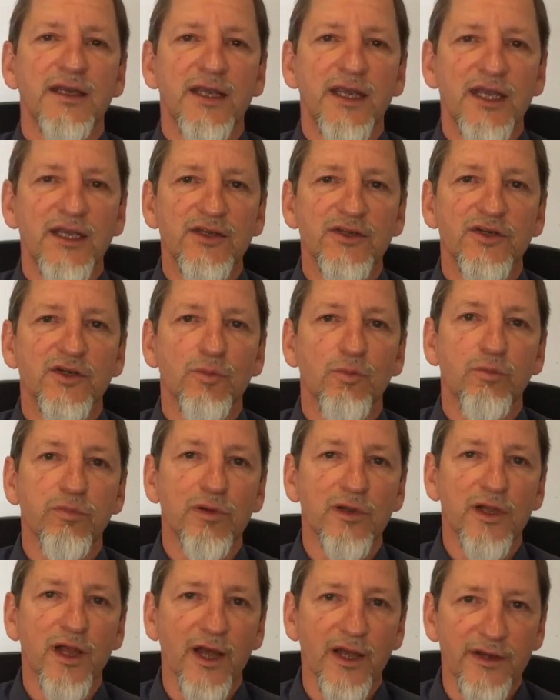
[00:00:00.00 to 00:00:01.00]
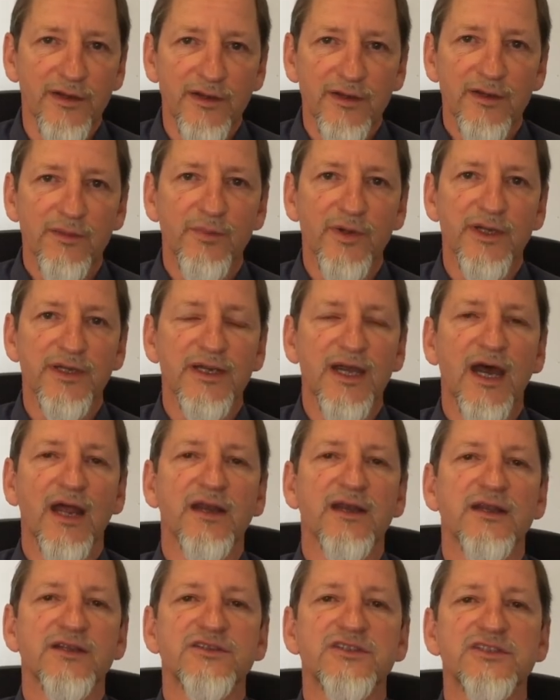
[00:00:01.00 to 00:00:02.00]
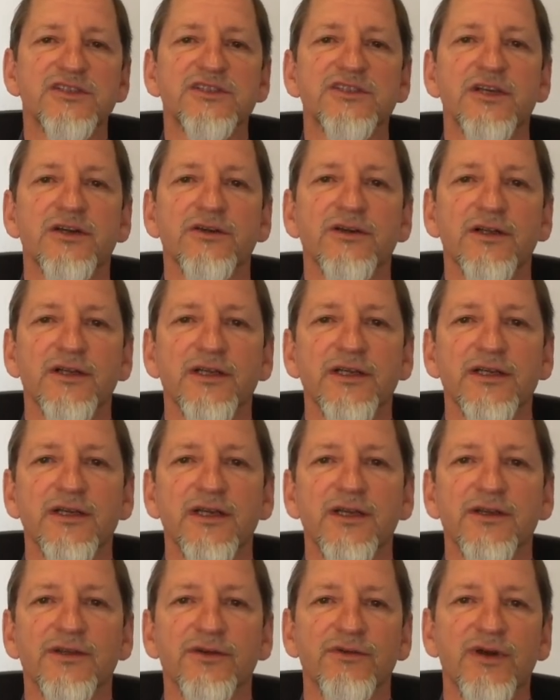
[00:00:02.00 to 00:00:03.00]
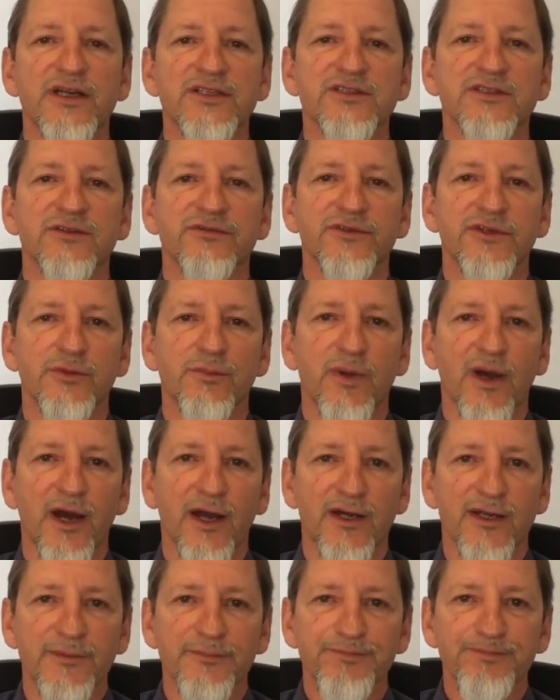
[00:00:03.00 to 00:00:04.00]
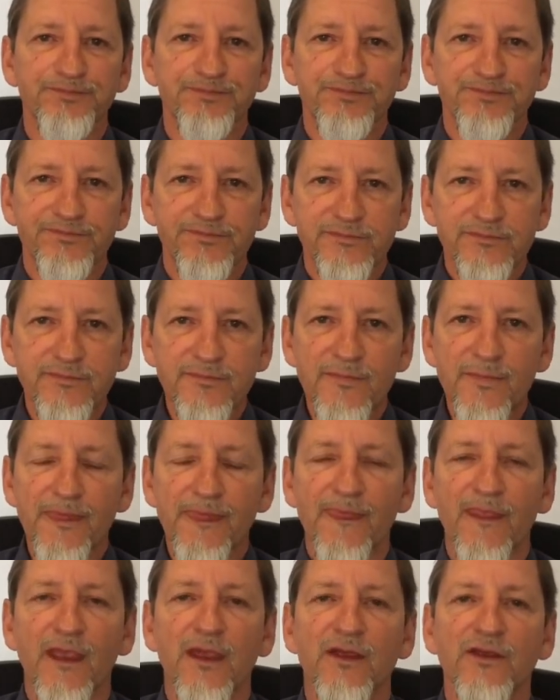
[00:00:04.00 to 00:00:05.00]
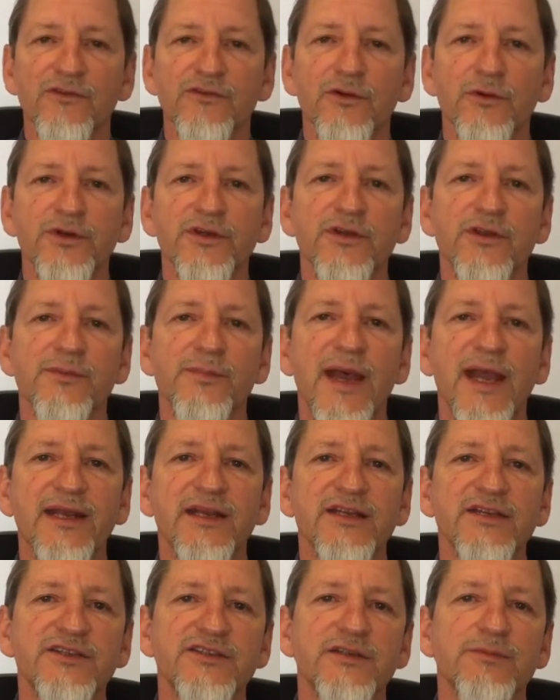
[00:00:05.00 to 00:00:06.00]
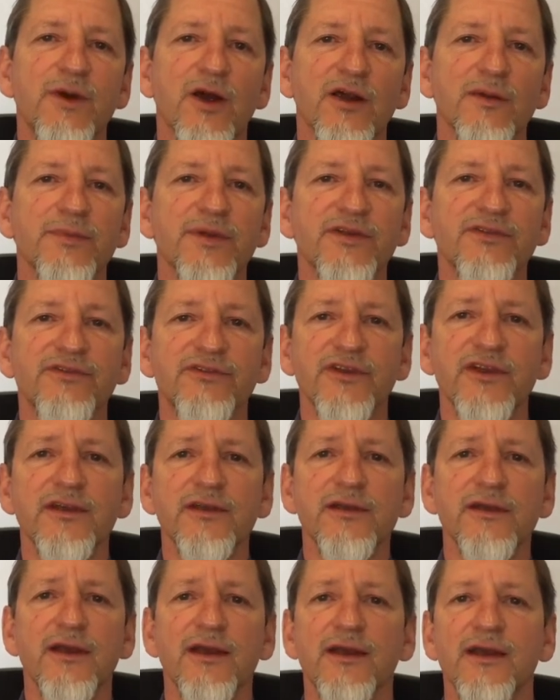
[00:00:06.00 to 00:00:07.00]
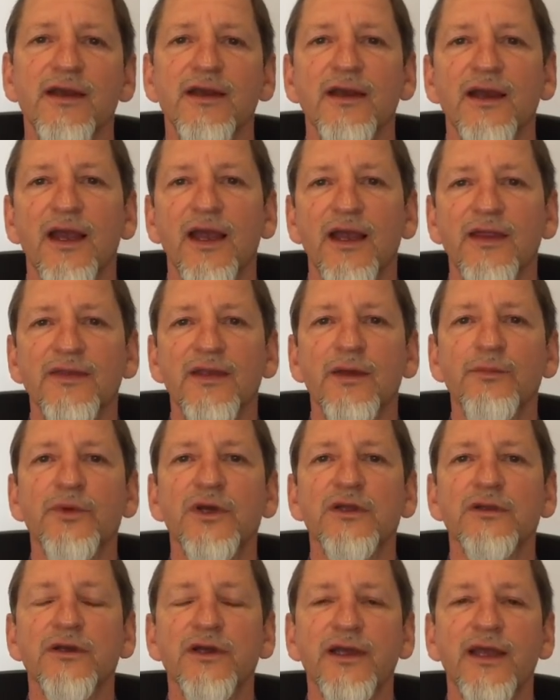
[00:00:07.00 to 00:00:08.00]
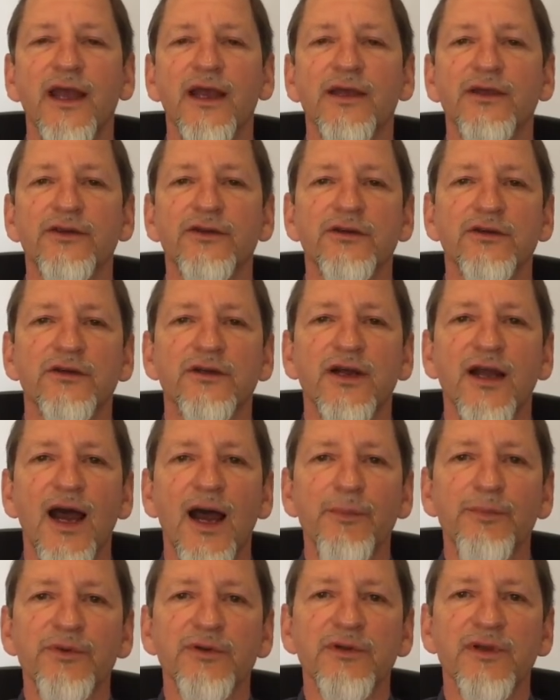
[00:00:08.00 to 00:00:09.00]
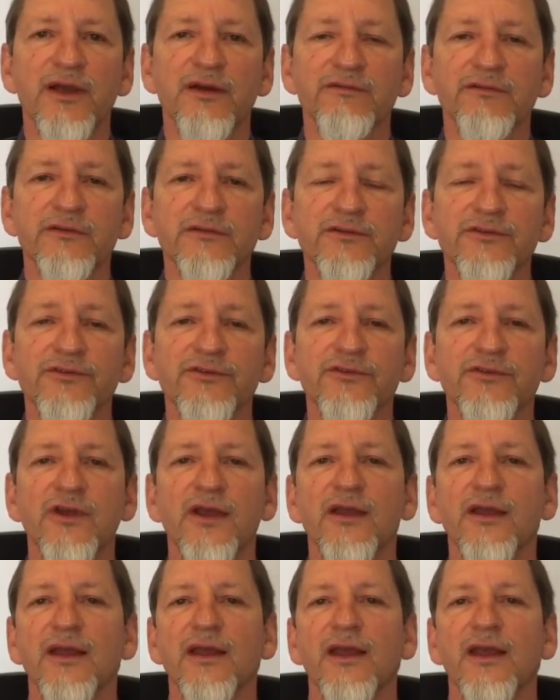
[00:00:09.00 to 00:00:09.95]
in your blood, but not necessarily in the rest of your body. So we do the Magnesium RBC, and then we look at your copper levels,